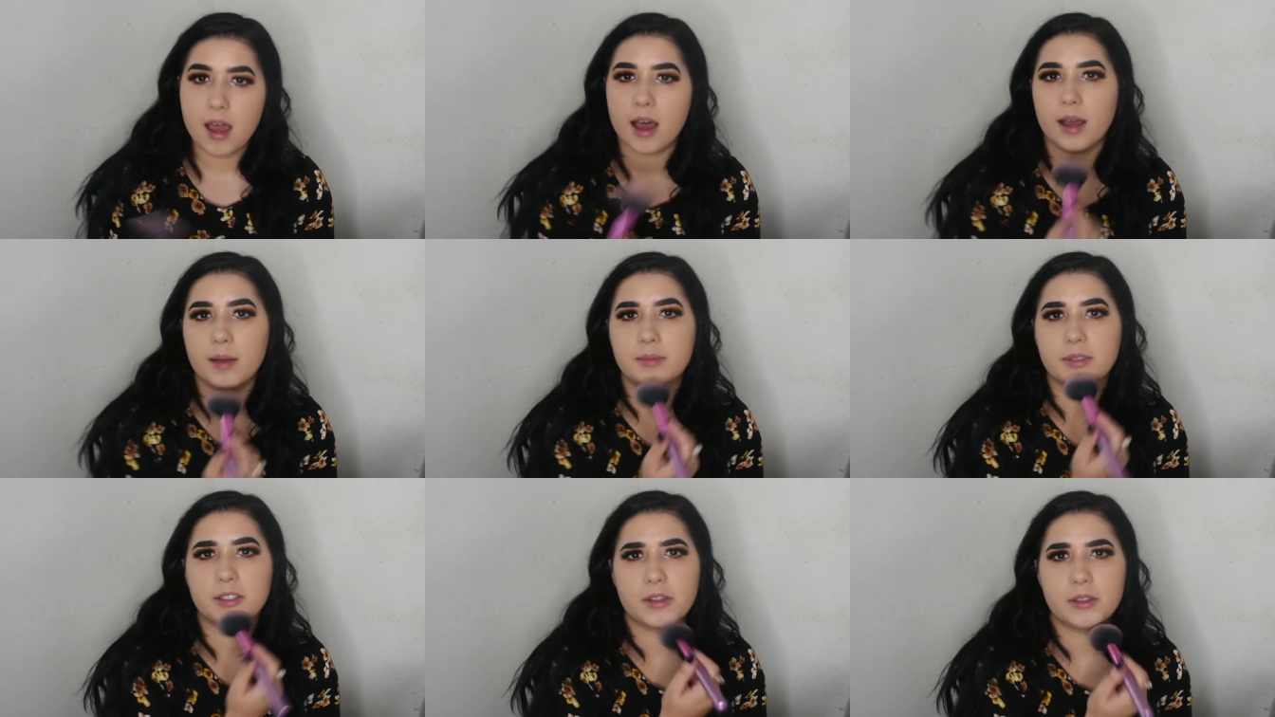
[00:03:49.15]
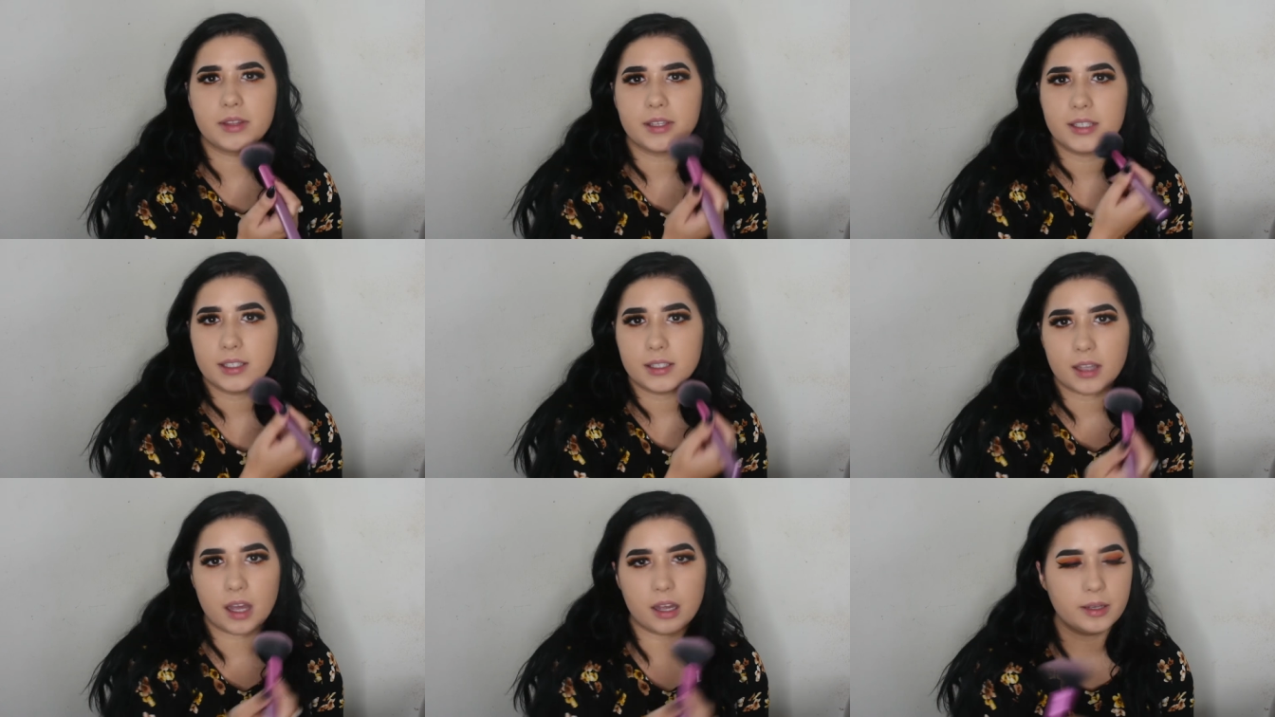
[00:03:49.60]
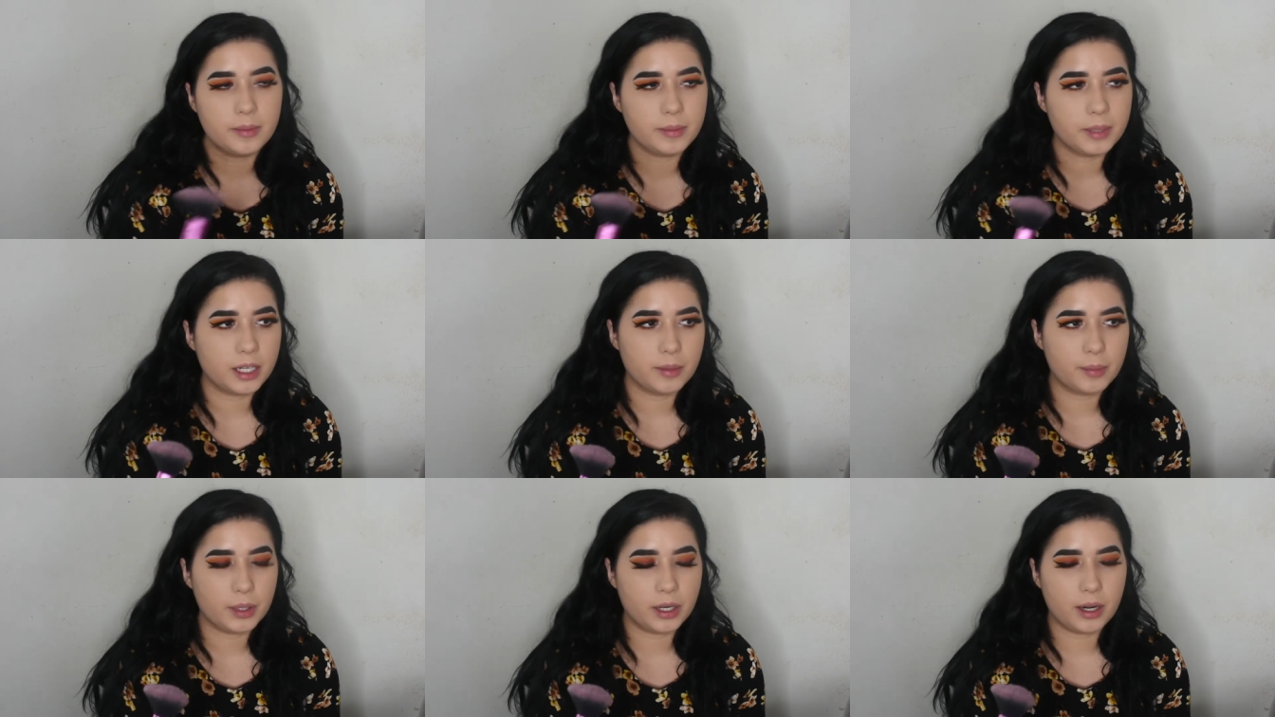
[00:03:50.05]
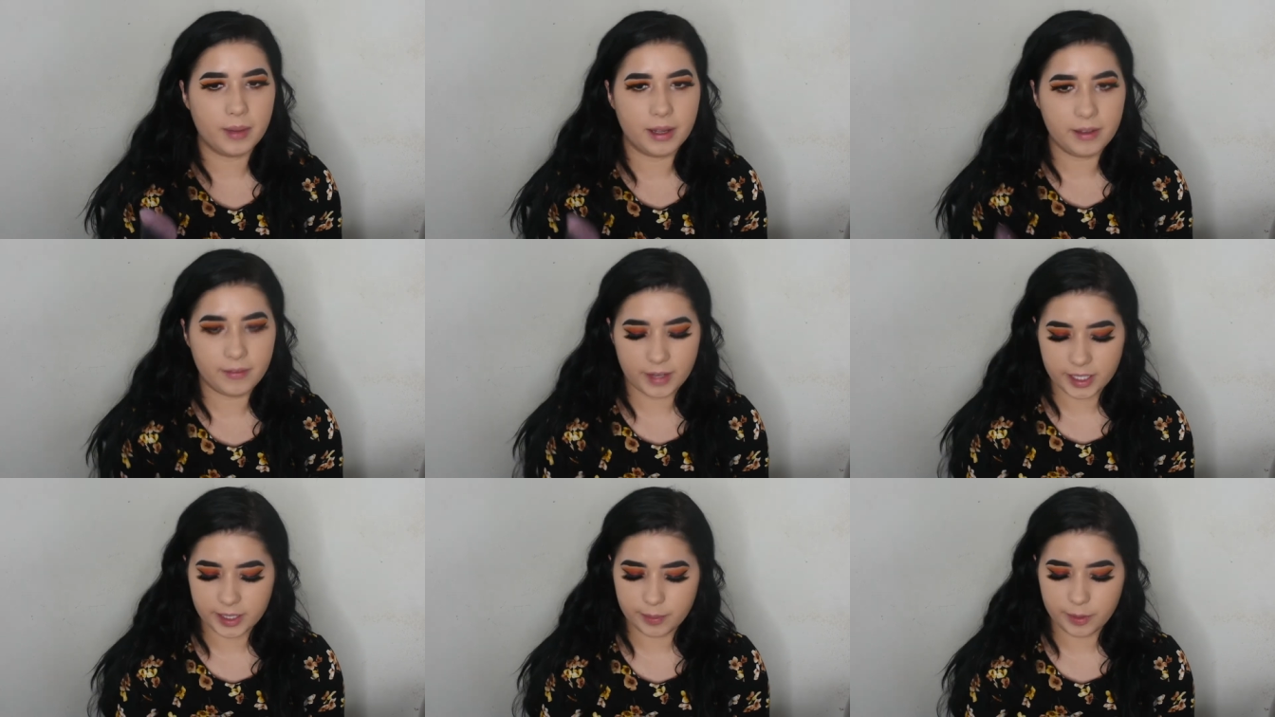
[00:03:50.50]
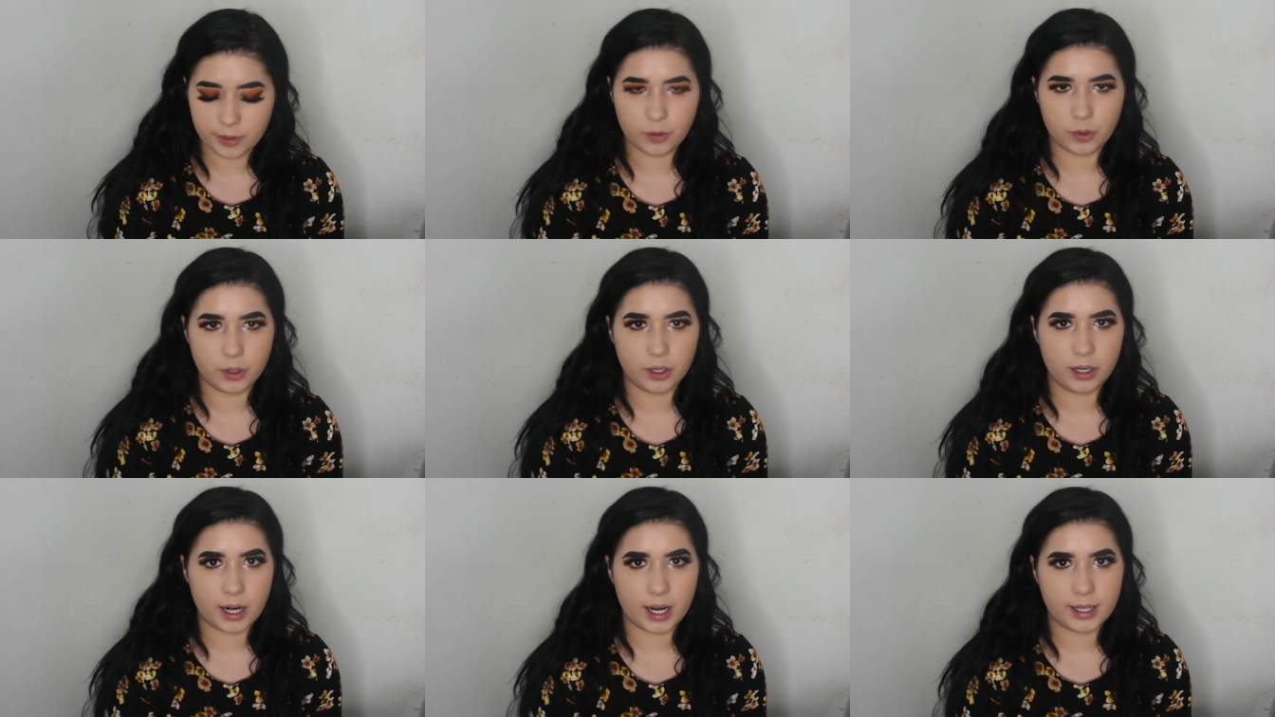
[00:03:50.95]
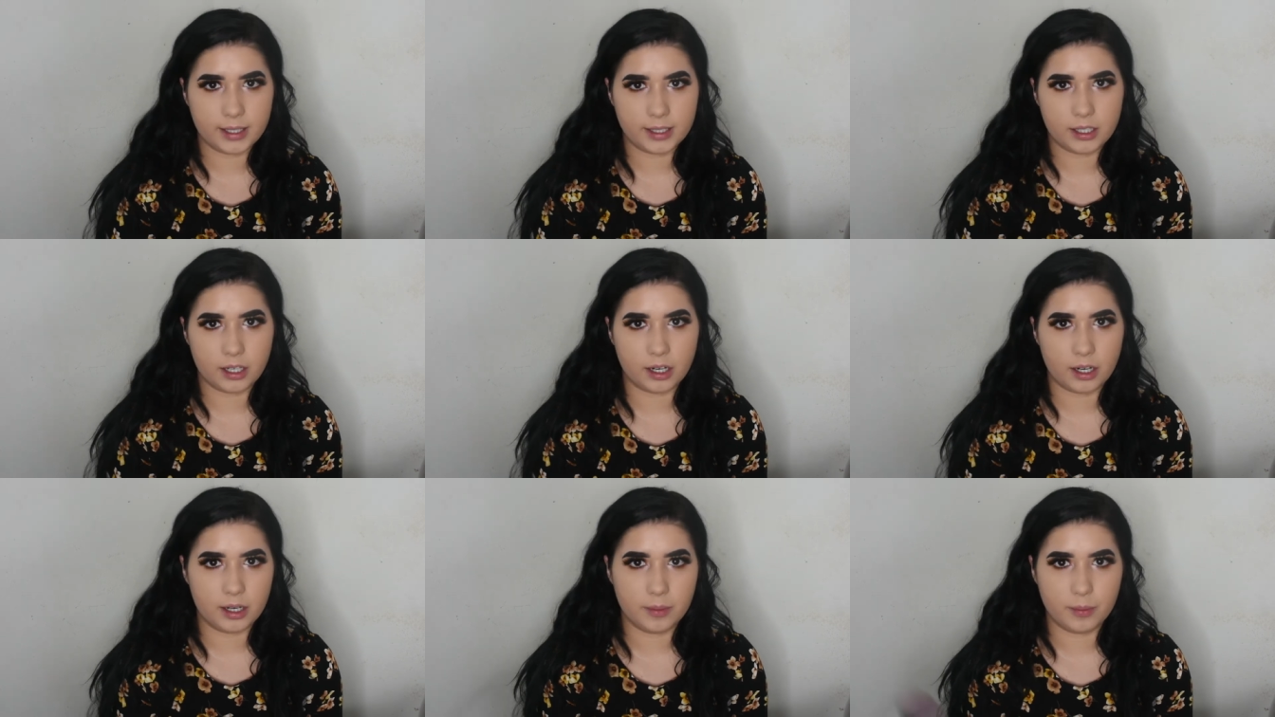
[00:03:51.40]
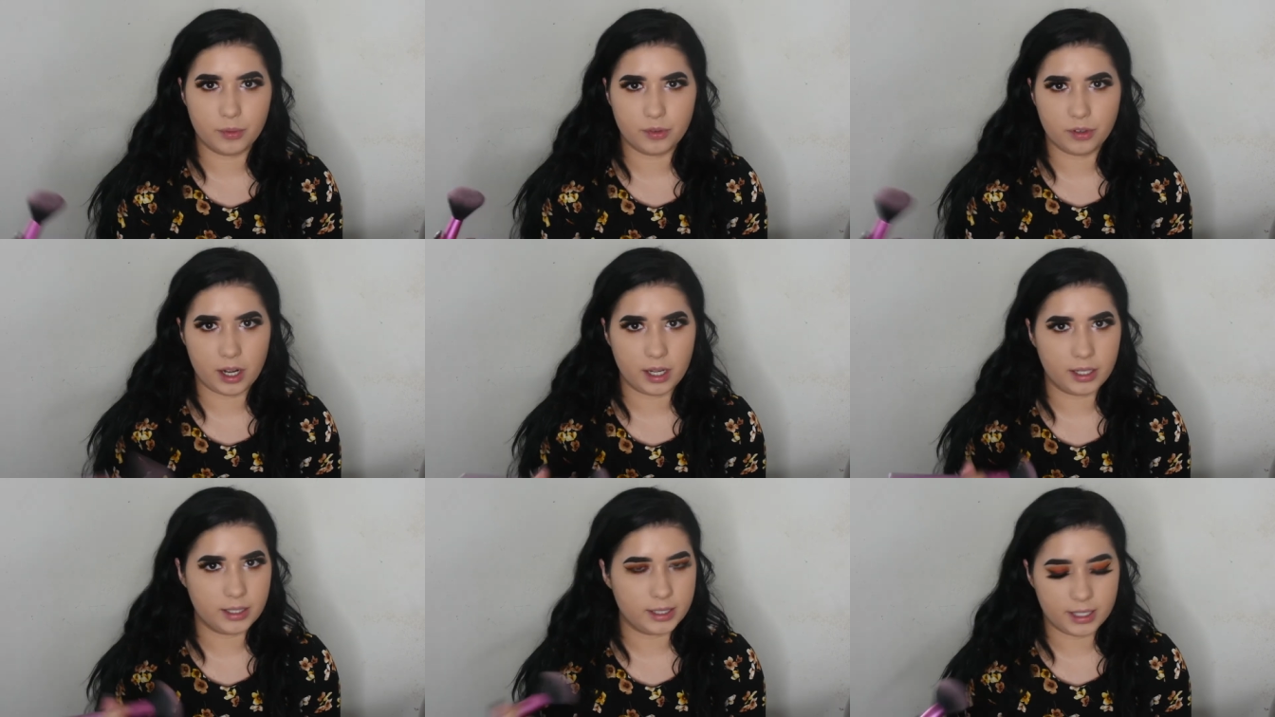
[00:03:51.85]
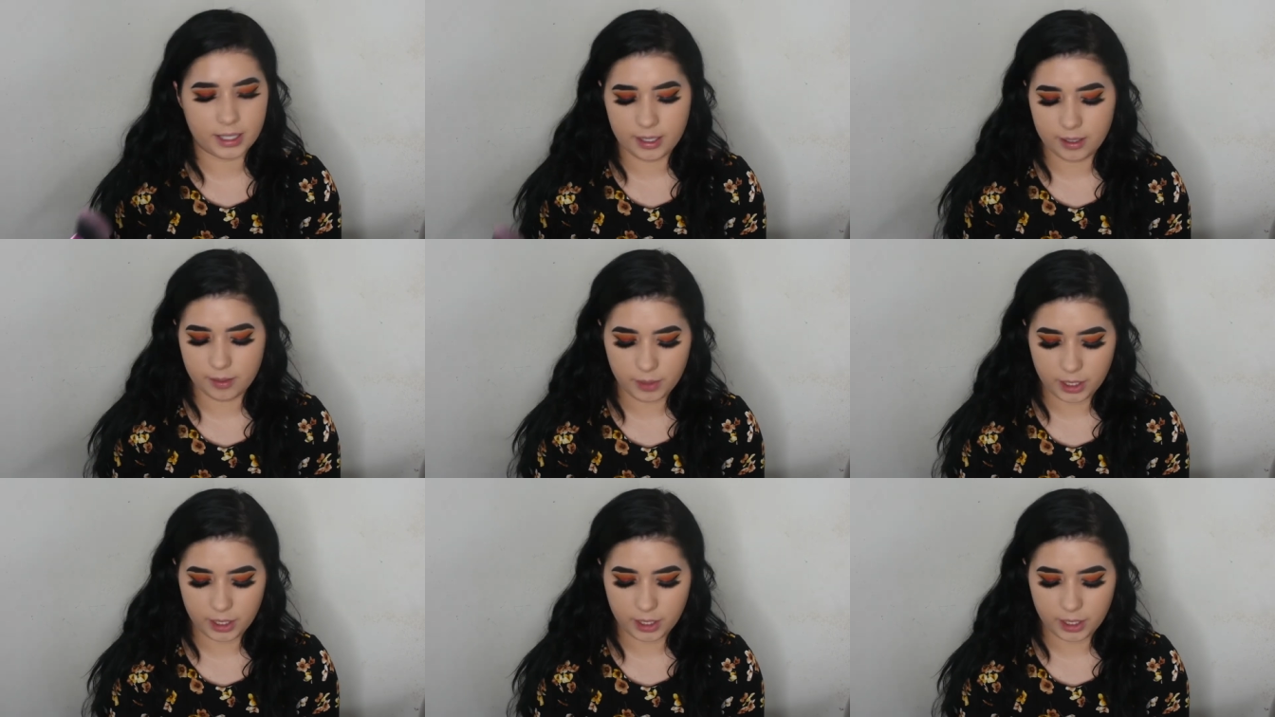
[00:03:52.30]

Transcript: Um, so this is all I'm going to put on my face before I start bronzing,